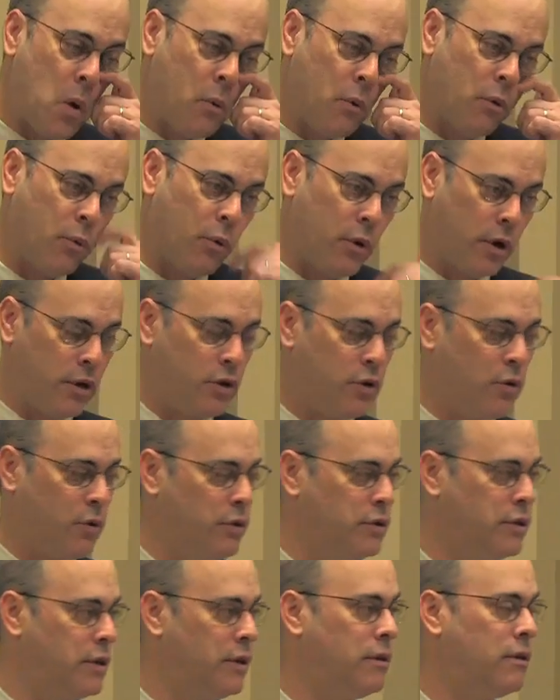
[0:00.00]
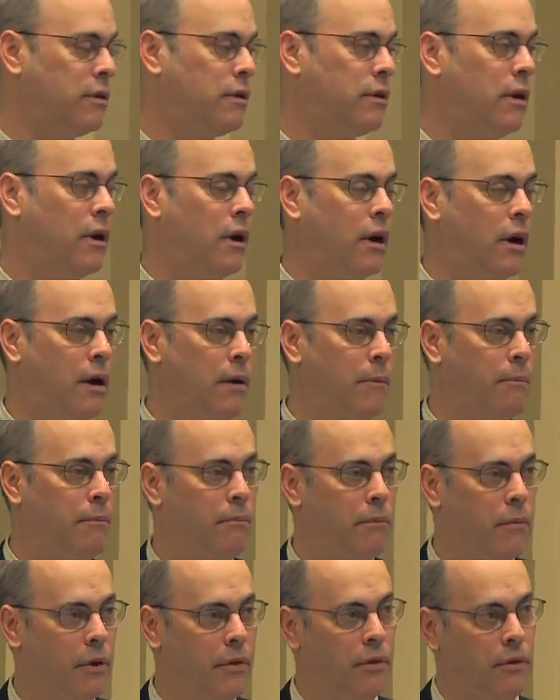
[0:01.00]
We're working towards it, um,
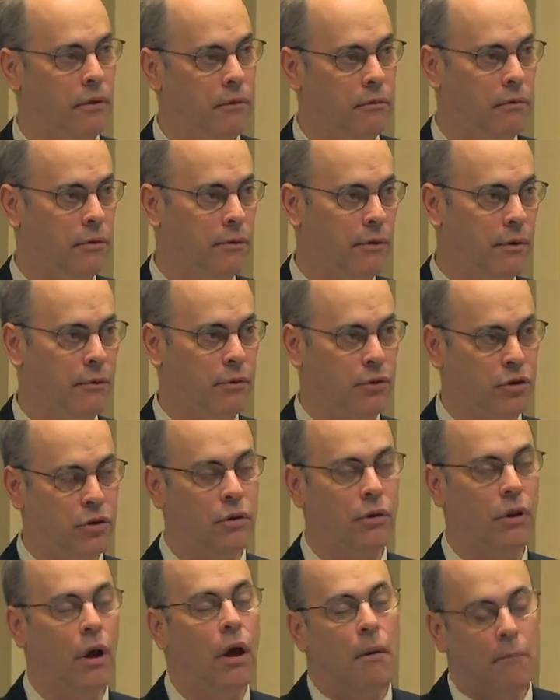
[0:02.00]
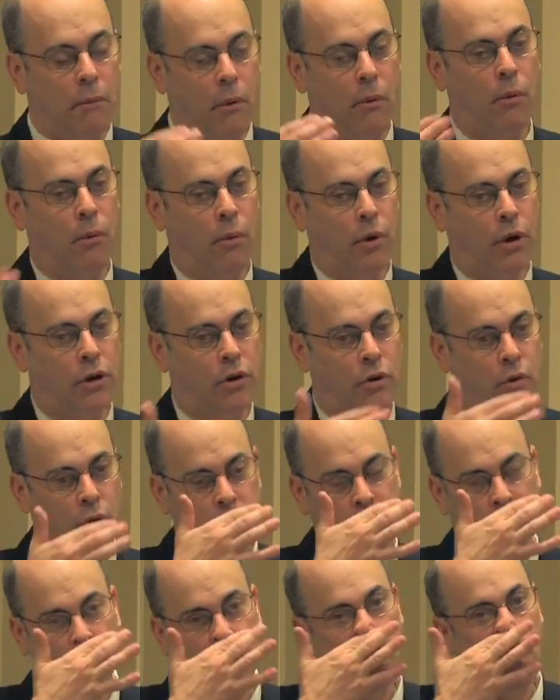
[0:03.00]
whether you agree we should or not, but we're working
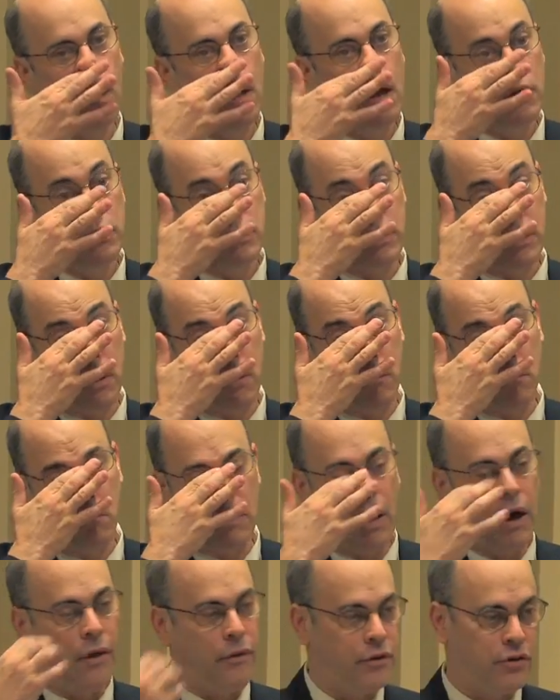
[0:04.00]
towards it. So health